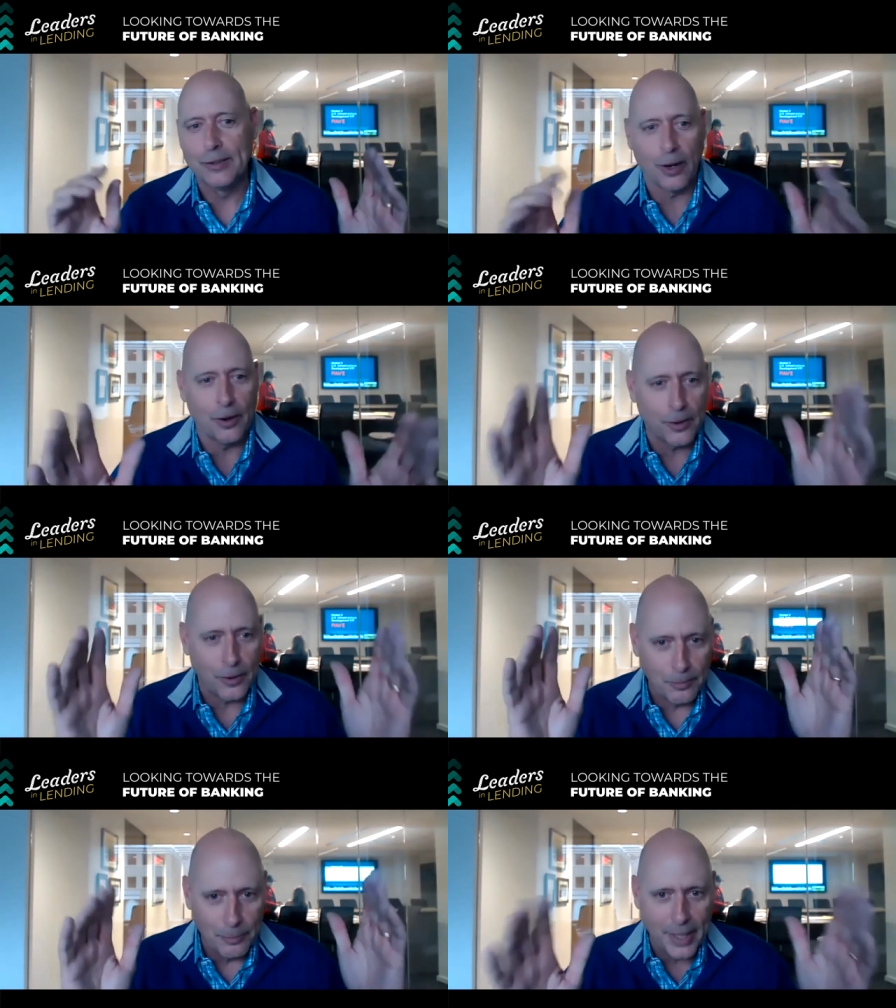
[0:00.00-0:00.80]

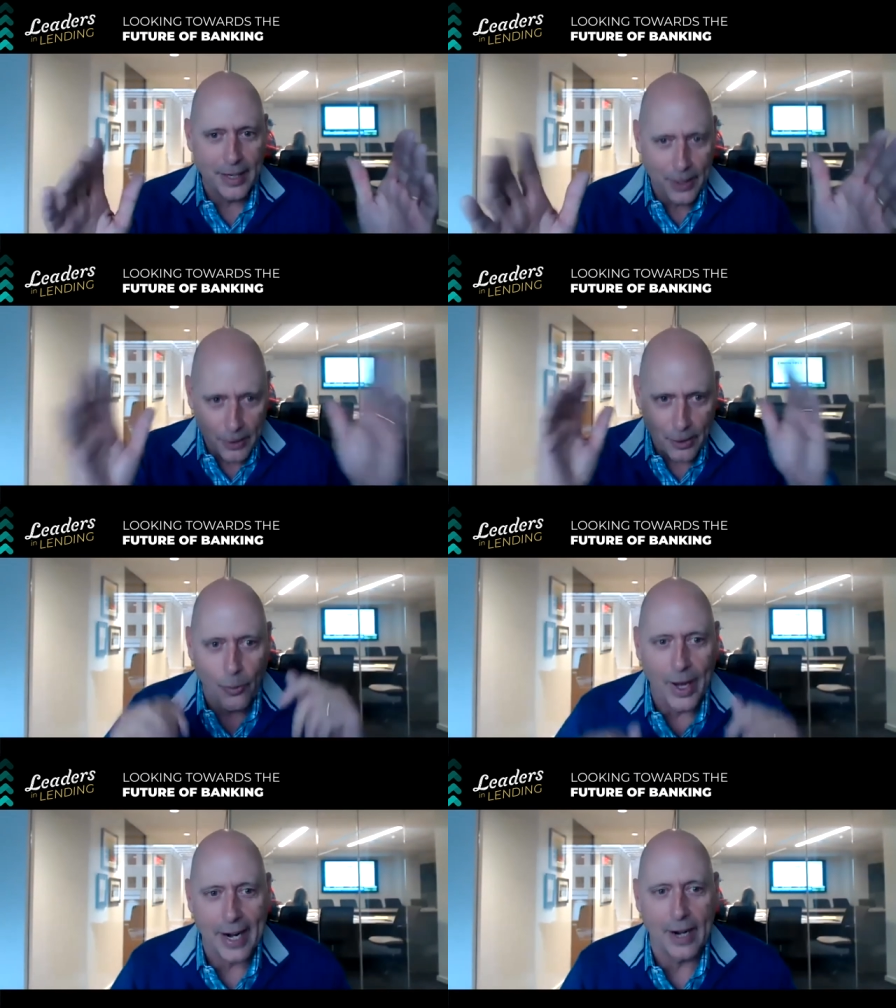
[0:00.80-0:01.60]
Total be you know
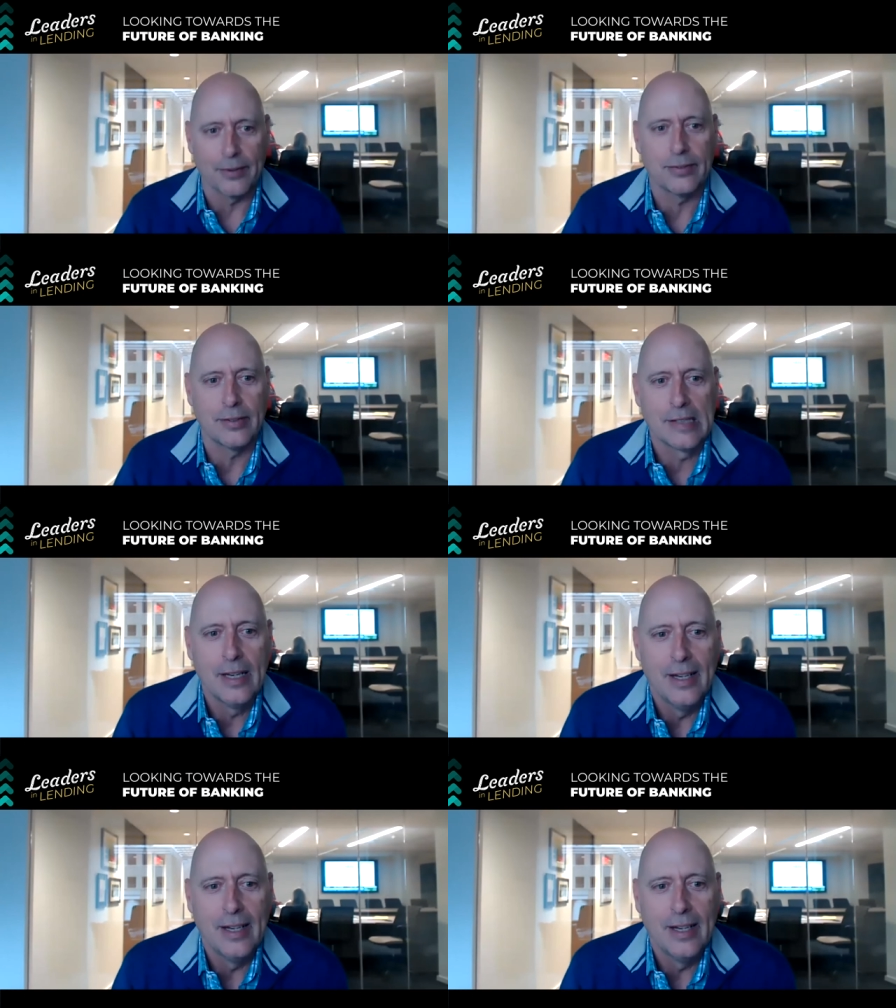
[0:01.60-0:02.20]
what else?